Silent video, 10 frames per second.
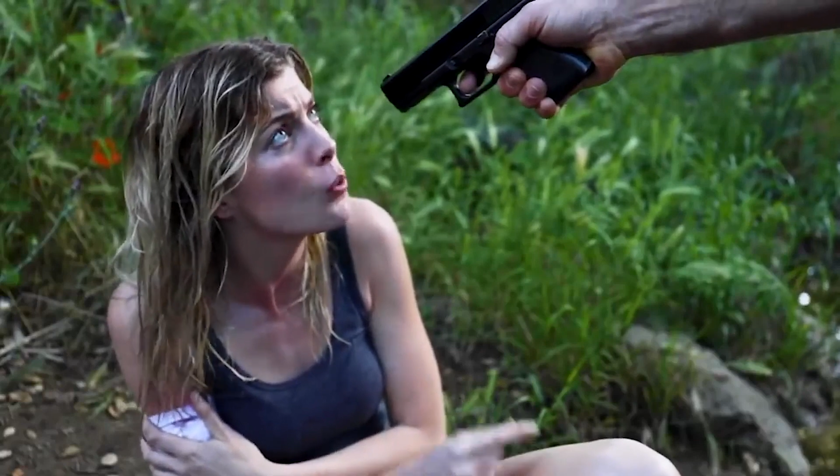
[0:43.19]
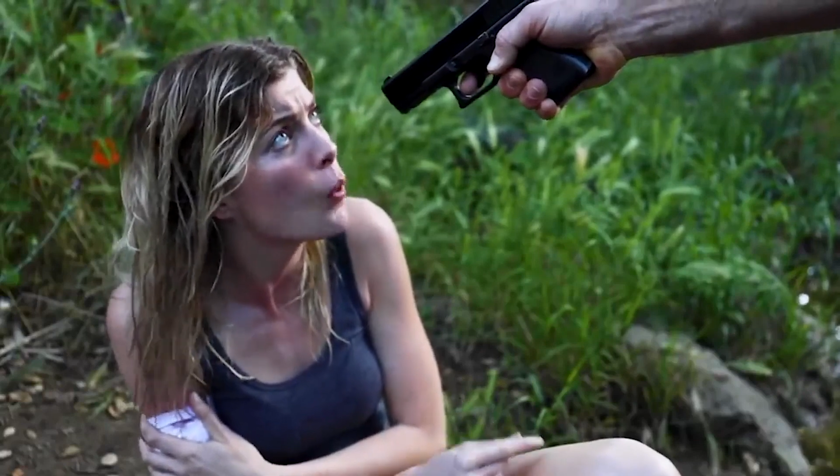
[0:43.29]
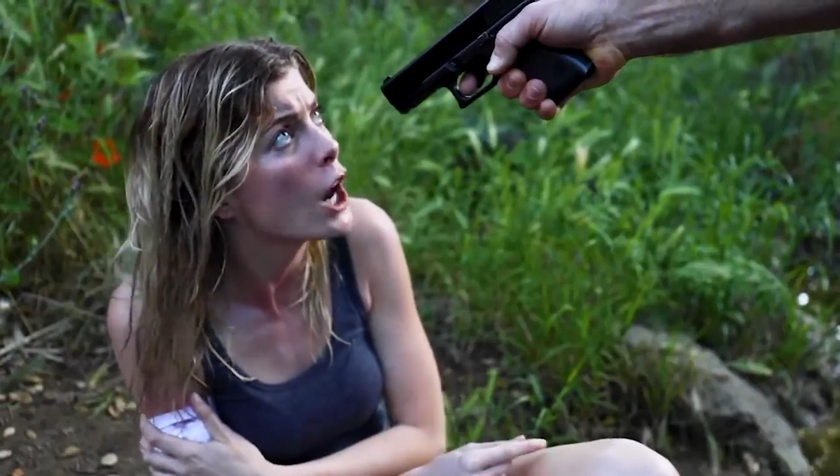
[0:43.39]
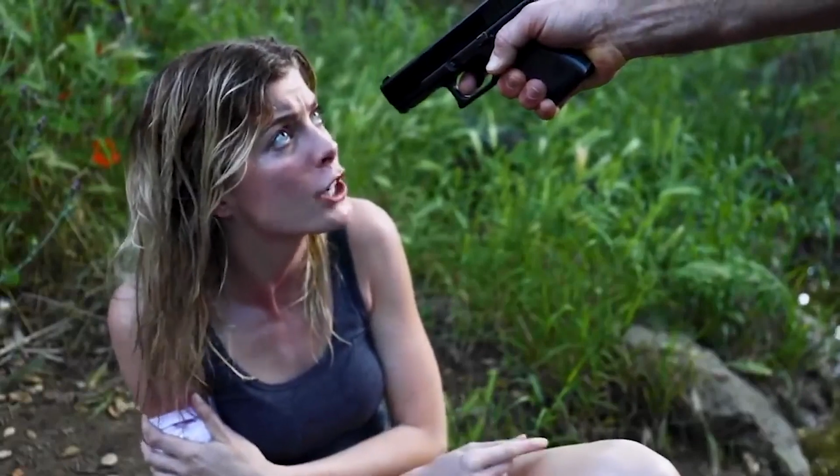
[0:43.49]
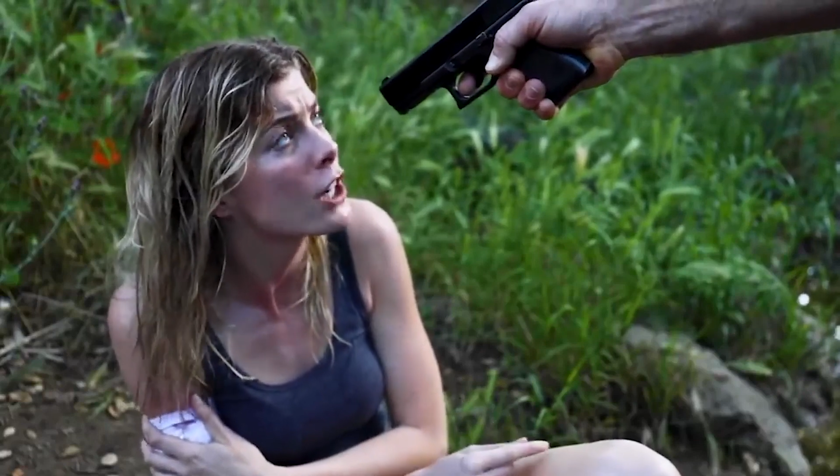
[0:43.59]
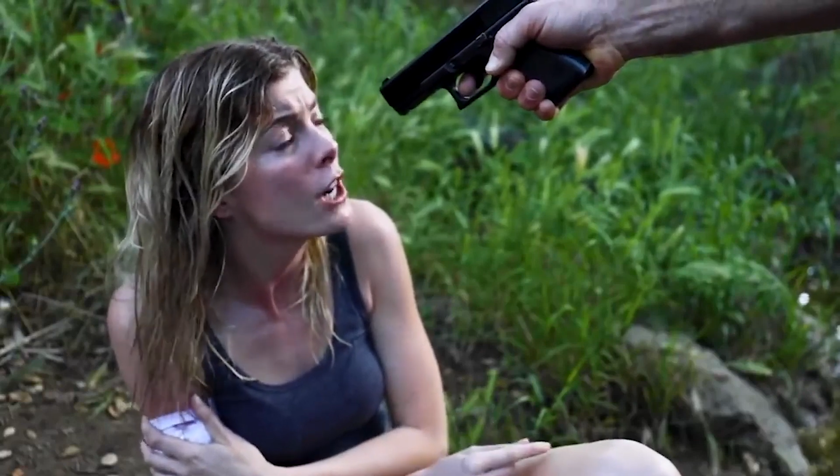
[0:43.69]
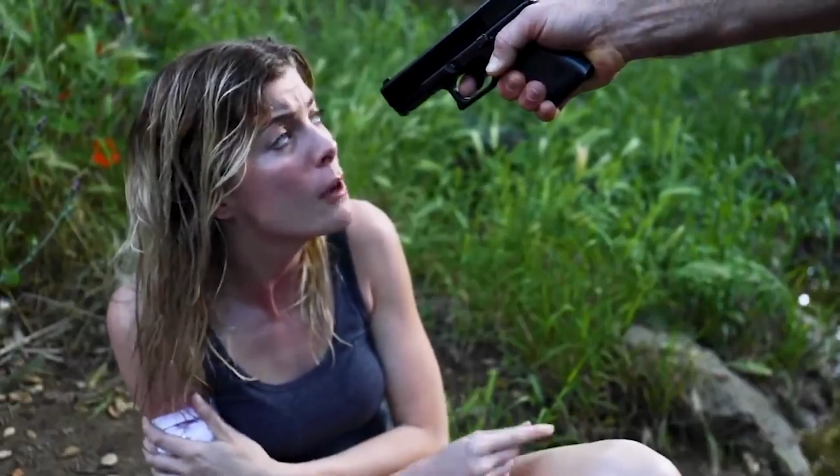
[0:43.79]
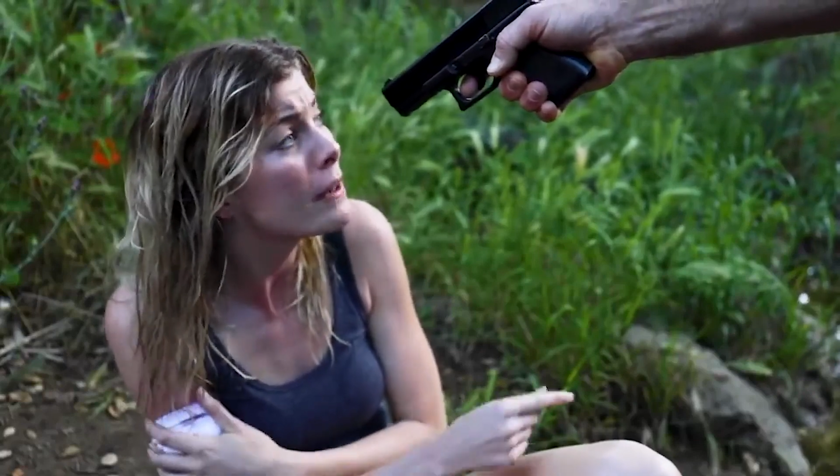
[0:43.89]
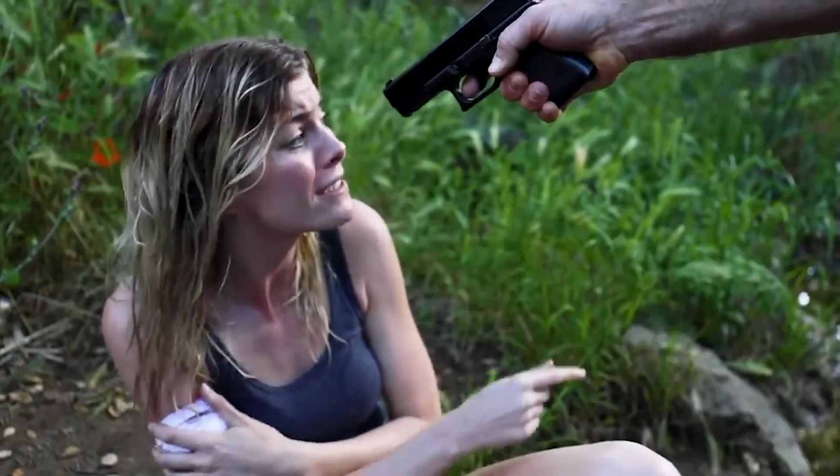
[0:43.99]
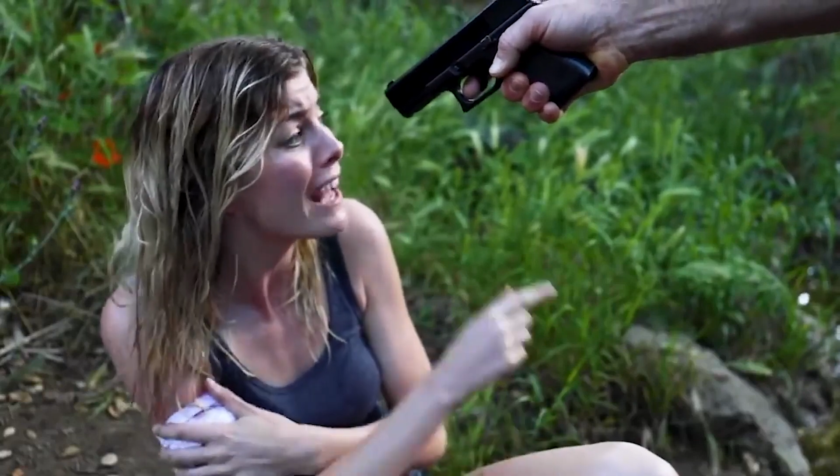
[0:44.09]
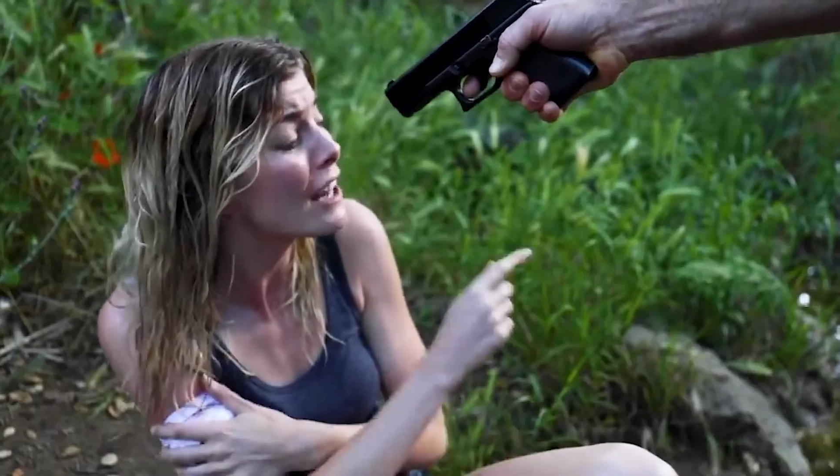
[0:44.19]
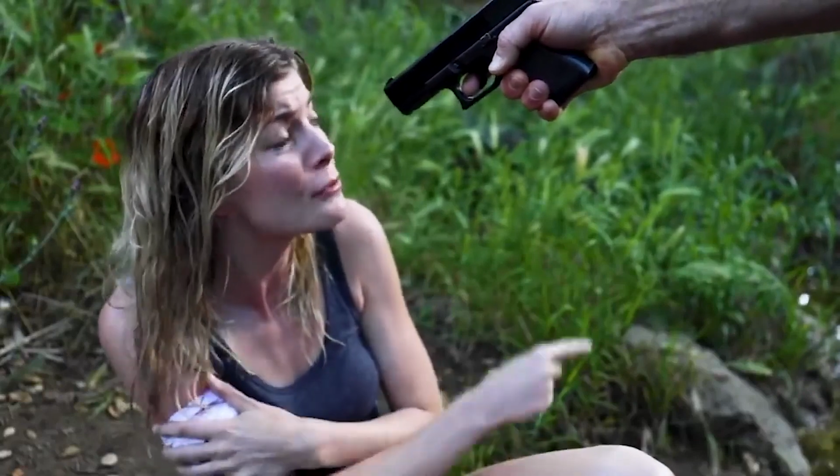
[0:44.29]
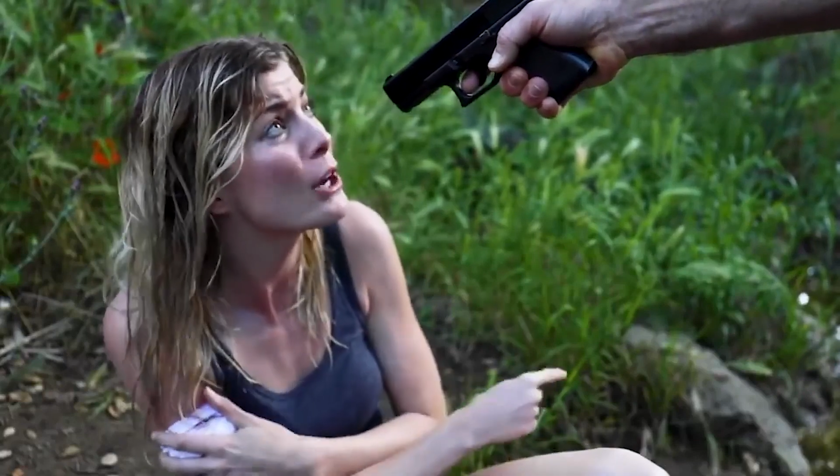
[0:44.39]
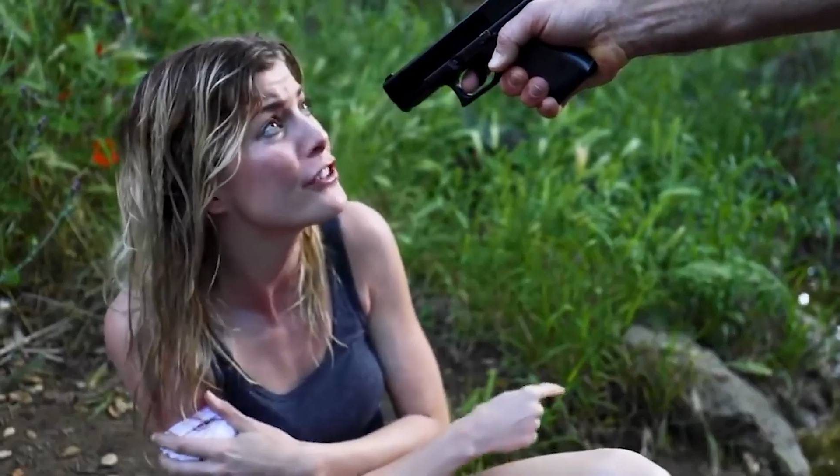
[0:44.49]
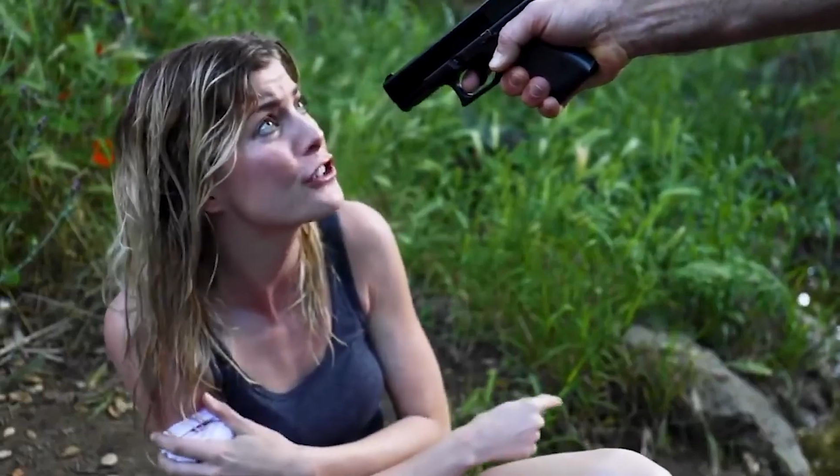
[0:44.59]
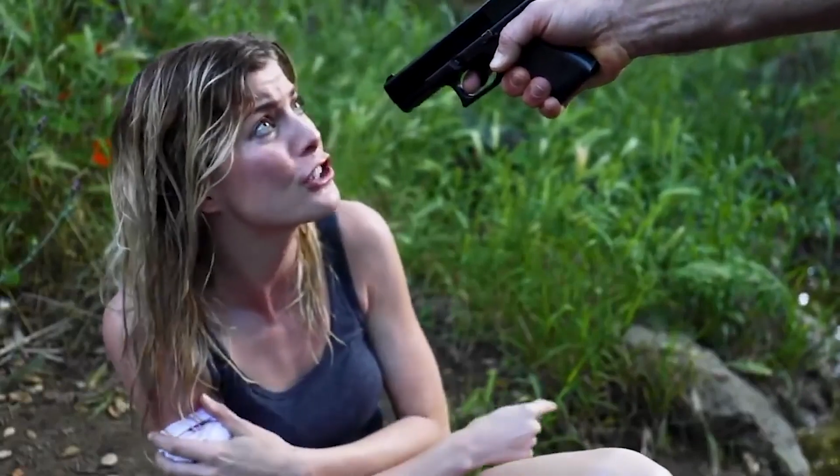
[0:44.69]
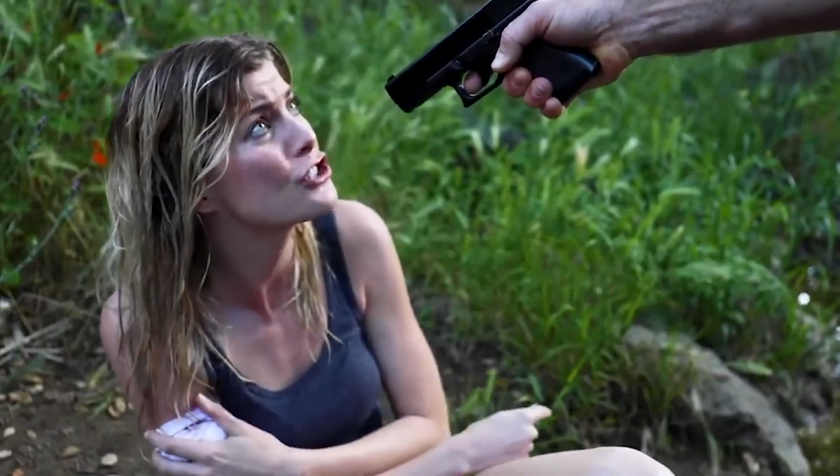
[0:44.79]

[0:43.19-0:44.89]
water. That's where I stood a